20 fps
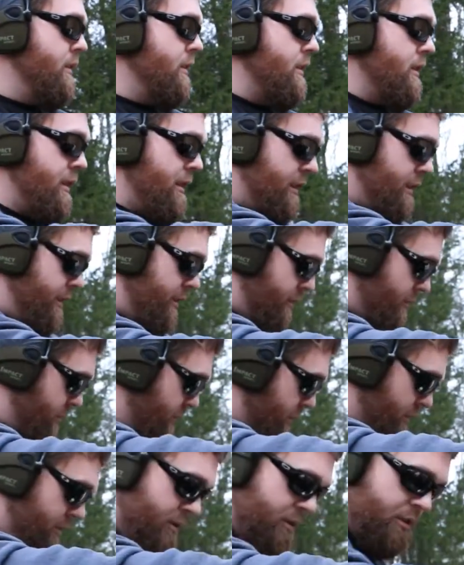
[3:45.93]
And
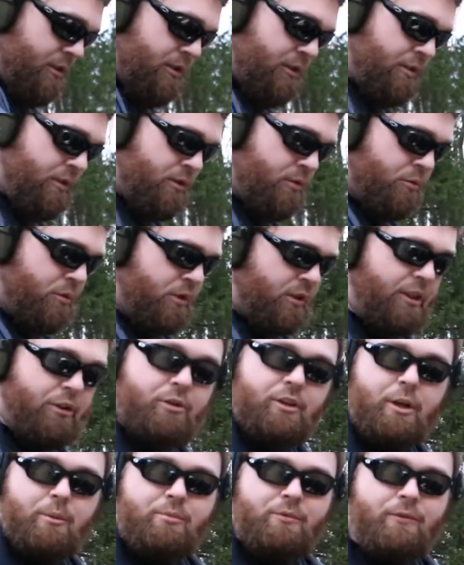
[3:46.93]
we'll load
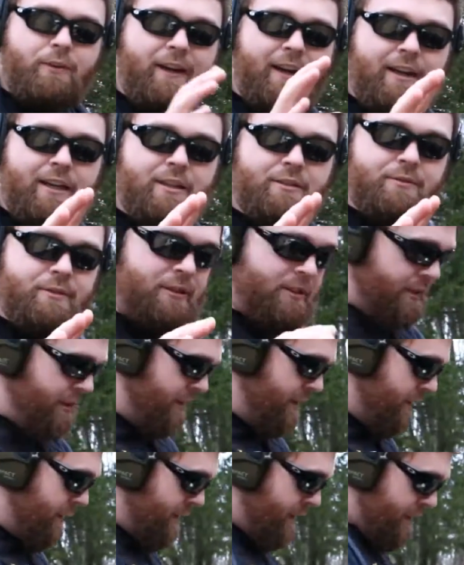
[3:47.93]
up 5
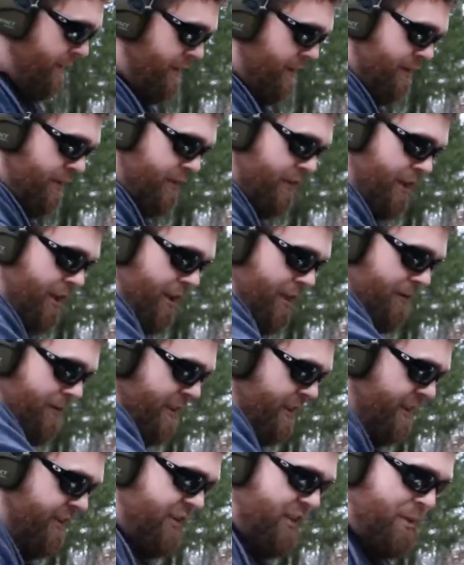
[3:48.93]
of the
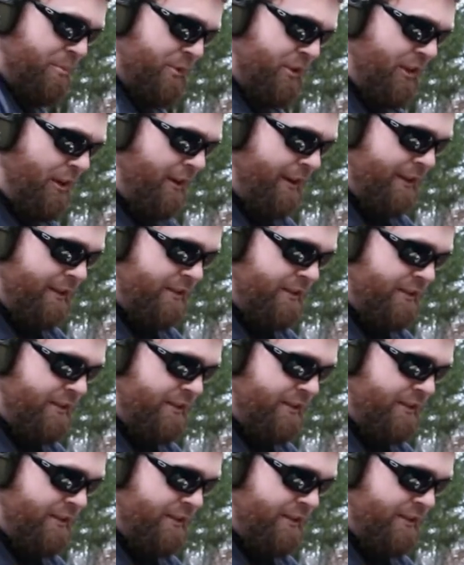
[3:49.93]
subsonics.